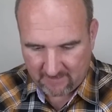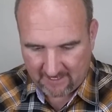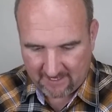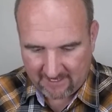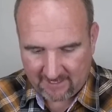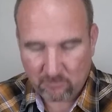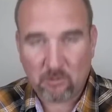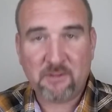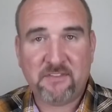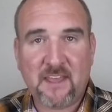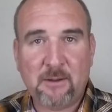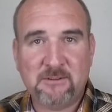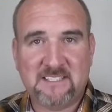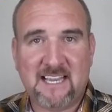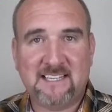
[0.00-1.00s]
and what
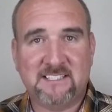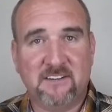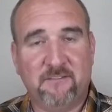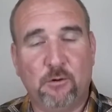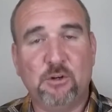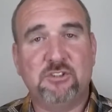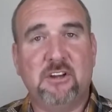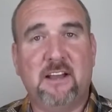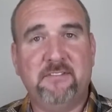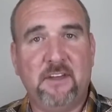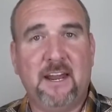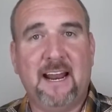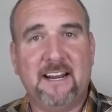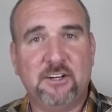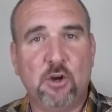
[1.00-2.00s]
they was asking for, so I
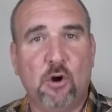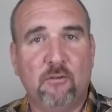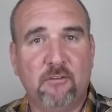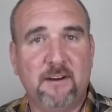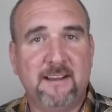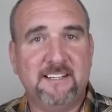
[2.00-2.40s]
thought I'd go over